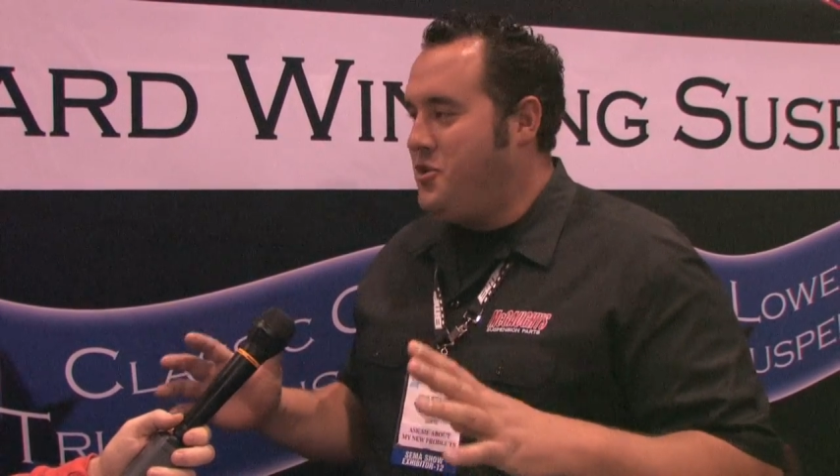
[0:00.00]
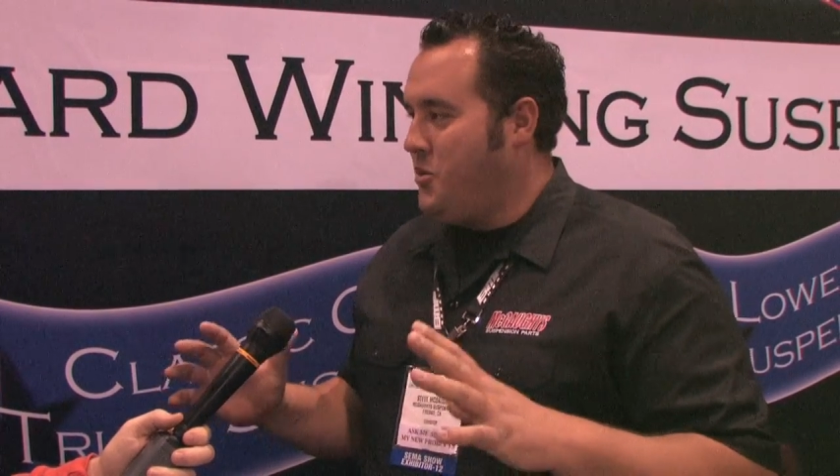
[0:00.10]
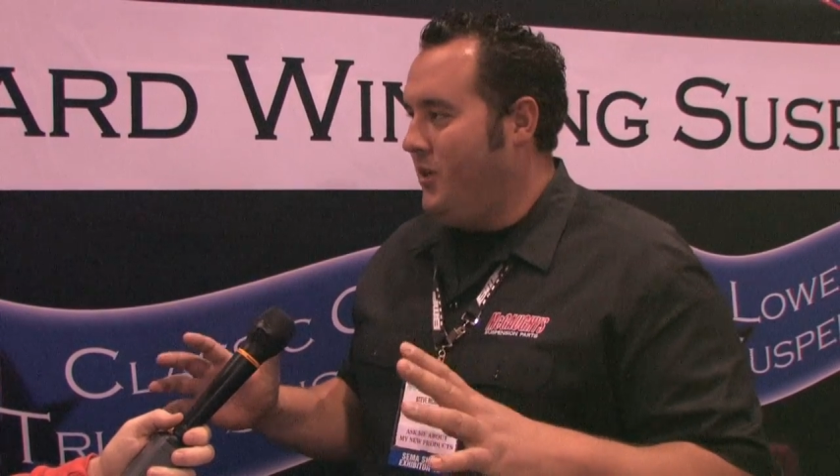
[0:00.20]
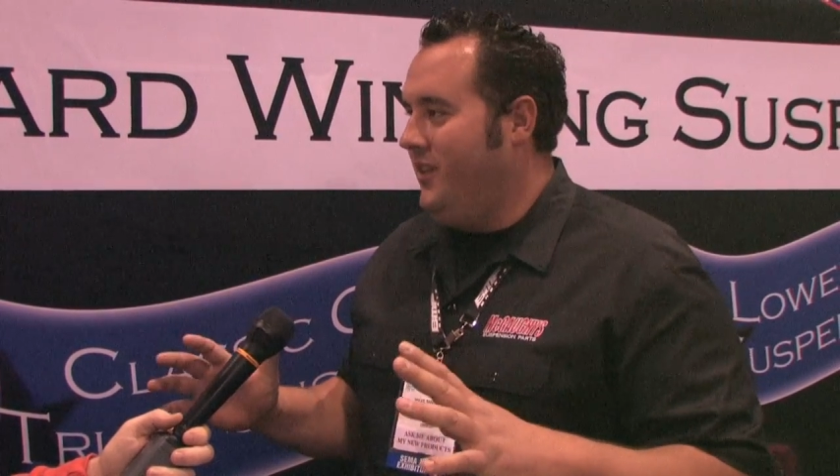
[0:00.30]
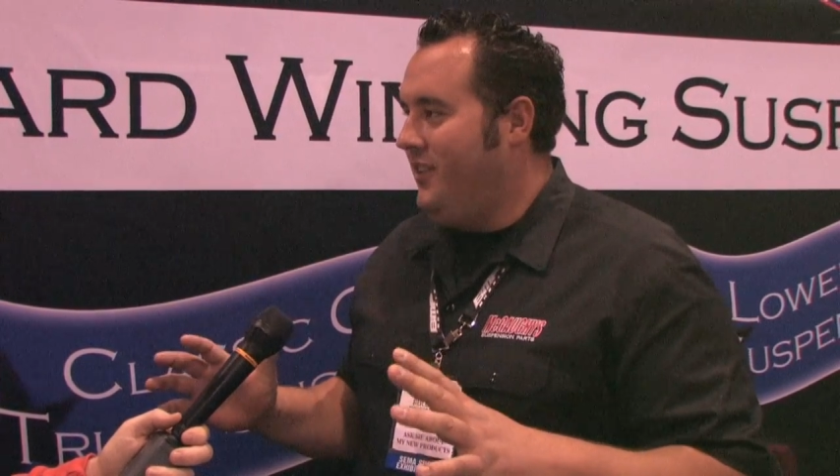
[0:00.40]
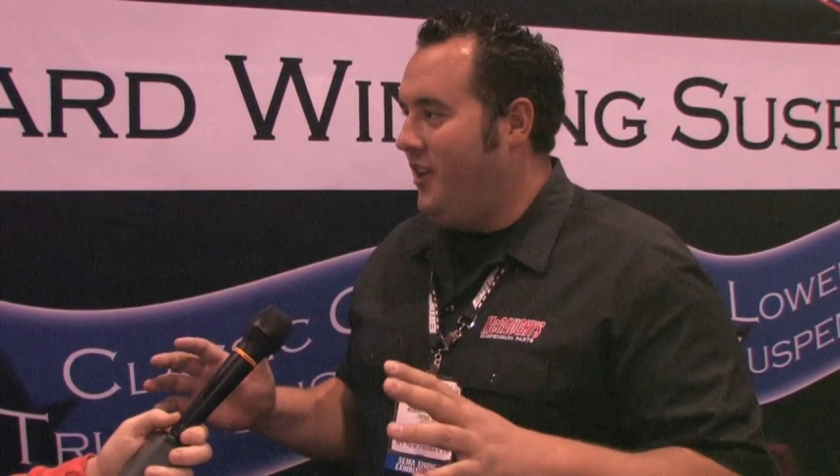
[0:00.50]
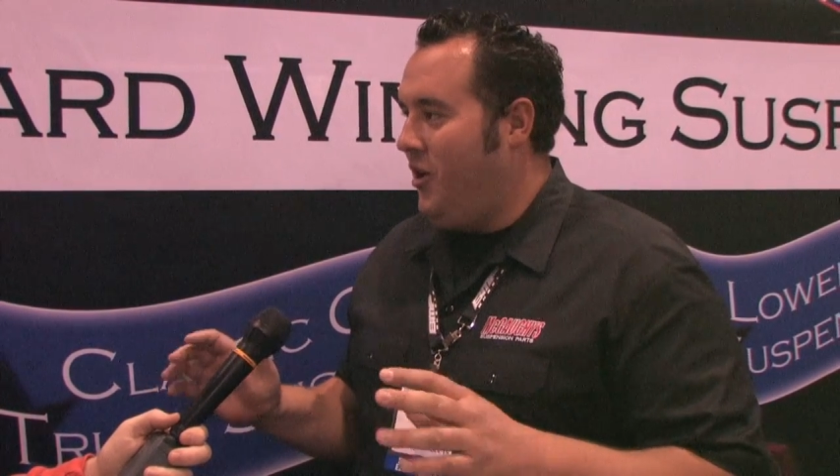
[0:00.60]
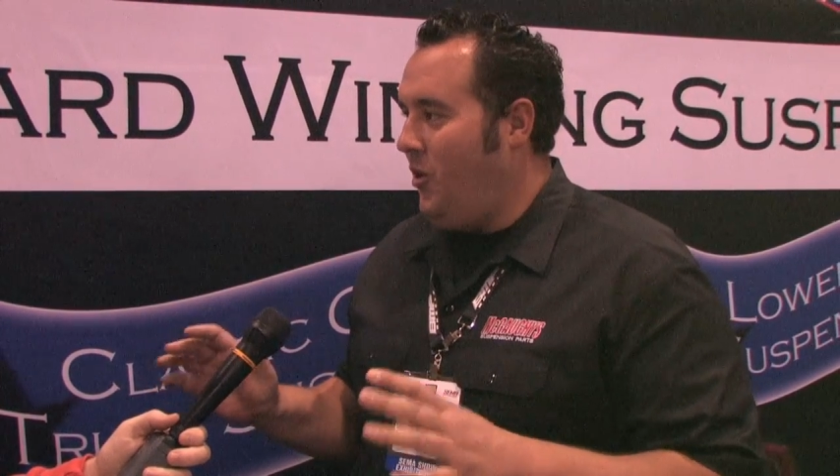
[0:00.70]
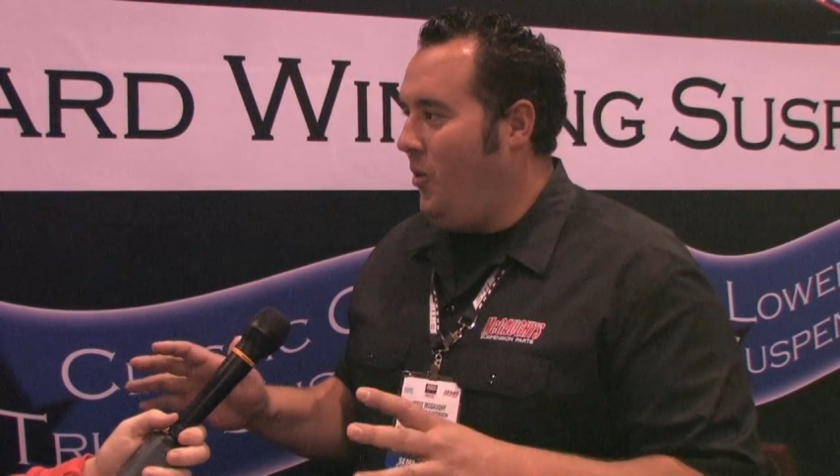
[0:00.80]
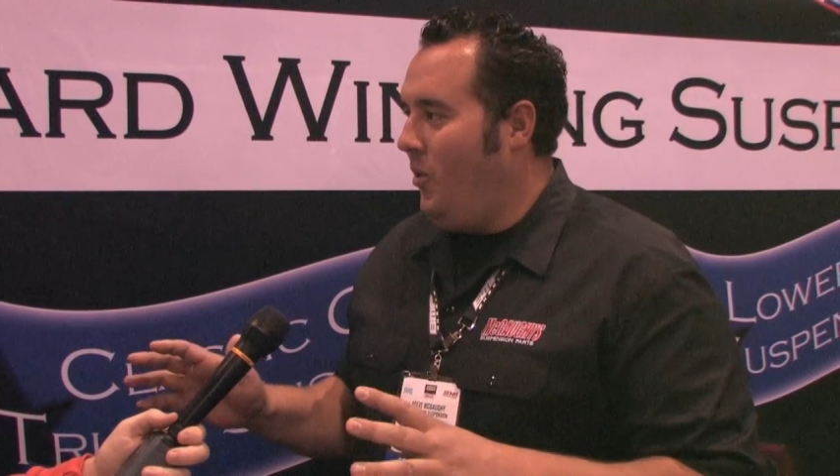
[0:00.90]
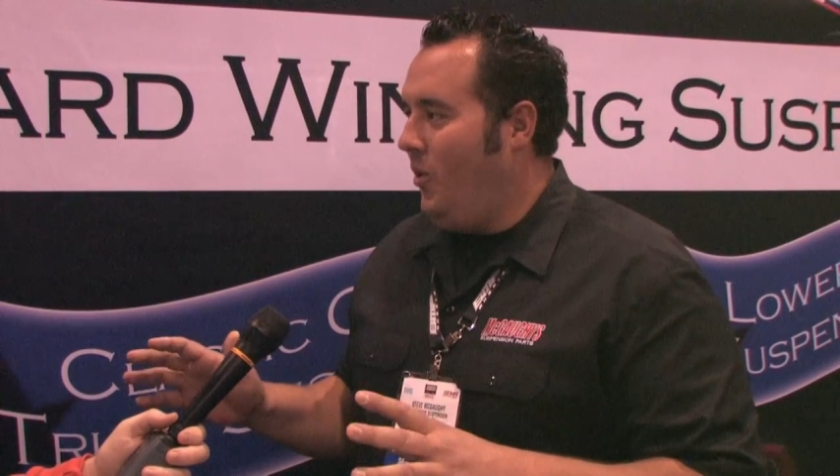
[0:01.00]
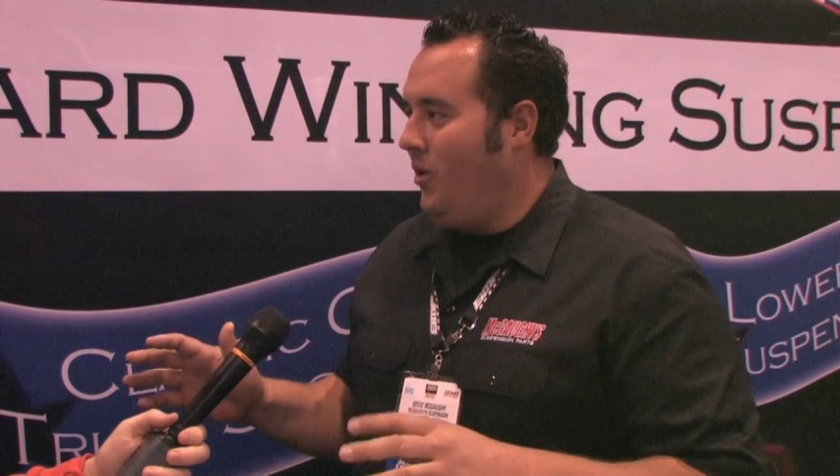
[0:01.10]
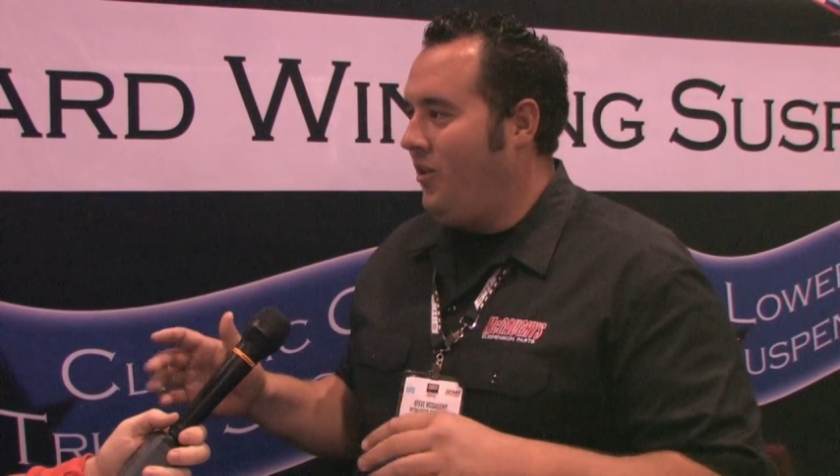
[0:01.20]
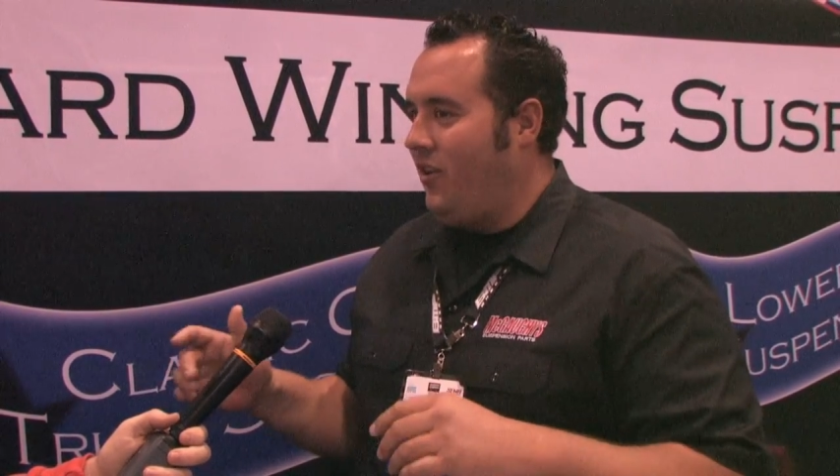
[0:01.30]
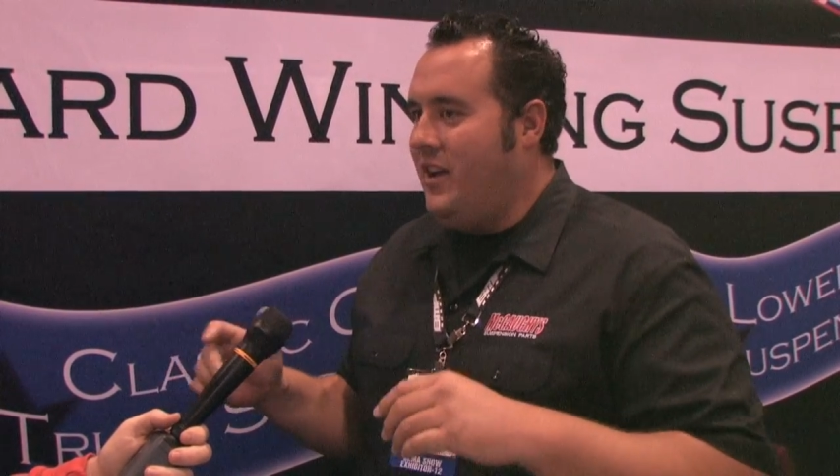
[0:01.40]
drill a
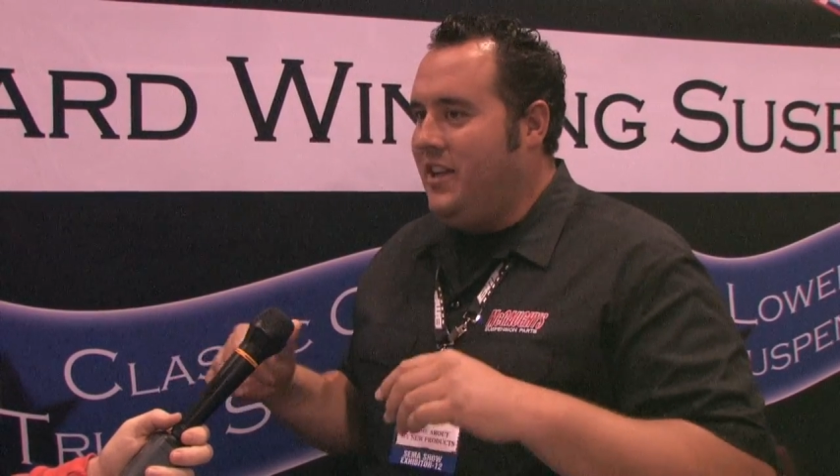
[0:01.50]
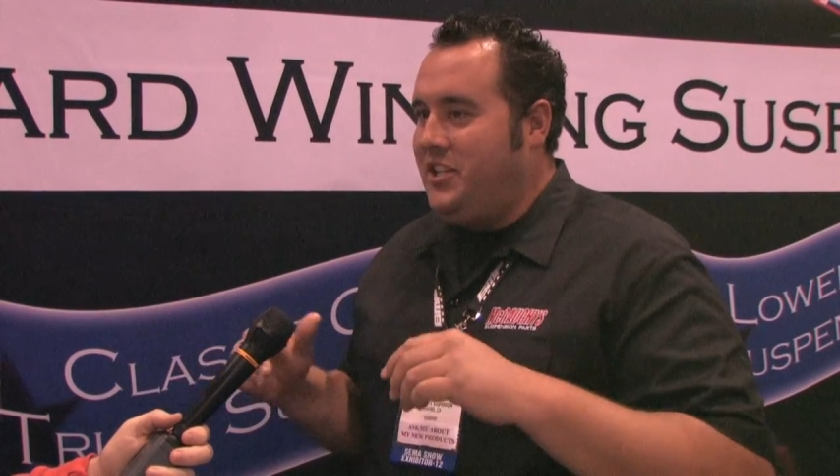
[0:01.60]
hole or